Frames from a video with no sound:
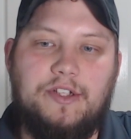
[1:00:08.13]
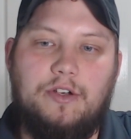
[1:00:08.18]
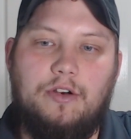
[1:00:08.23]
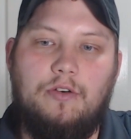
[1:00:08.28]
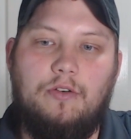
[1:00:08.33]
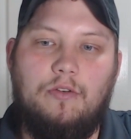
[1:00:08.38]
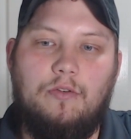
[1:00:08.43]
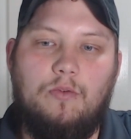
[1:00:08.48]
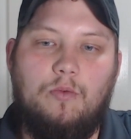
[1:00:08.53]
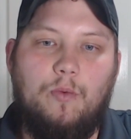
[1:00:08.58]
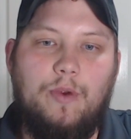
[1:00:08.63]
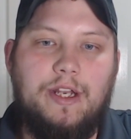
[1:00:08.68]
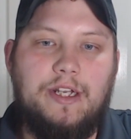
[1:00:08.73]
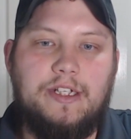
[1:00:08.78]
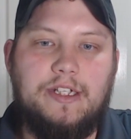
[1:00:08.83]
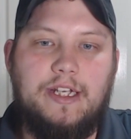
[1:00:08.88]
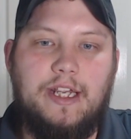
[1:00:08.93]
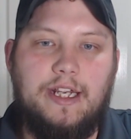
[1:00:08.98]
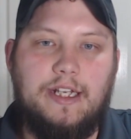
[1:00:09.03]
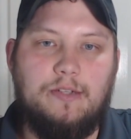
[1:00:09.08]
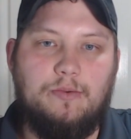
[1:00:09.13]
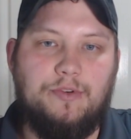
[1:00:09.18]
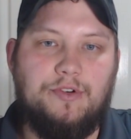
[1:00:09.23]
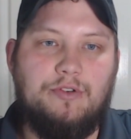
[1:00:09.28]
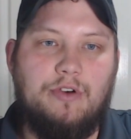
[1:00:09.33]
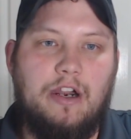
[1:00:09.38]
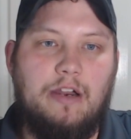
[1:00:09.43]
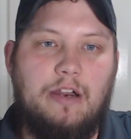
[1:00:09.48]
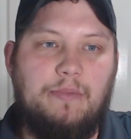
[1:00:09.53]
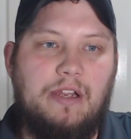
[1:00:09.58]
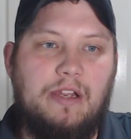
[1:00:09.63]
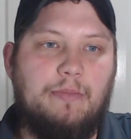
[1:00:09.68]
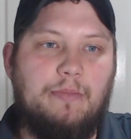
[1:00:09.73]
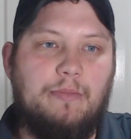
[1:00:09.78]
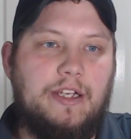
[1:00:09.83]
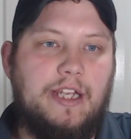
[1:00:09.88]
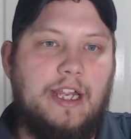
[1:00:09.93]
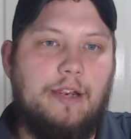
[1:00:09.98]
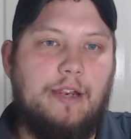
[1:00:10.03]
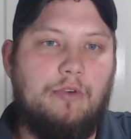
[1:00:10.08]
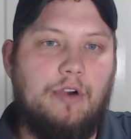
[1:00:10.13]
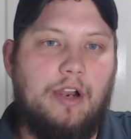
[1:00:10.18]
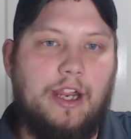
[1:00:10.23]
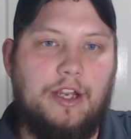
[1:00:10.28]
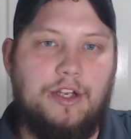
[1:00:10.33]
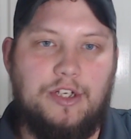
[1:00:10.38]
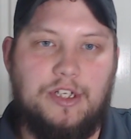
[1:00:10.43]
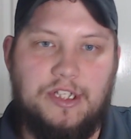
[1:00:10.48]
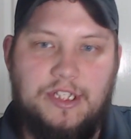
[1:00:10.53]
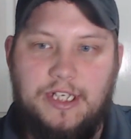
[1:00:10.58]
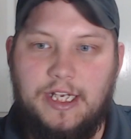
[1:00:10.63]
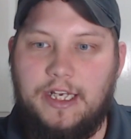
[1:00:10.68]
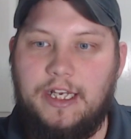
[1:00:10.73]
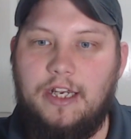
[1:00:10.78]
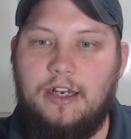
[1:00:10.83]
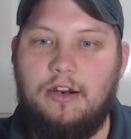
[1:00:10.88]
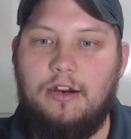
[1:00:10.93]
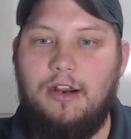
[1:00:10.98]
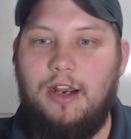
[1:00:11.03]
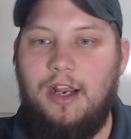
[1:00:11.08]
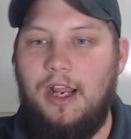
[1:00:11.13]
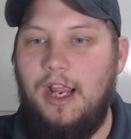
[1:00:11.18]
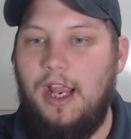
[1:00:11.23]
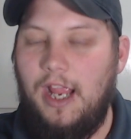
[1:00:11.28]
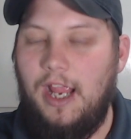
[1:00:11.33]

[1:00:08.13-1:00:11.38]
So Wednesdays will try to be my day where I can just sit here,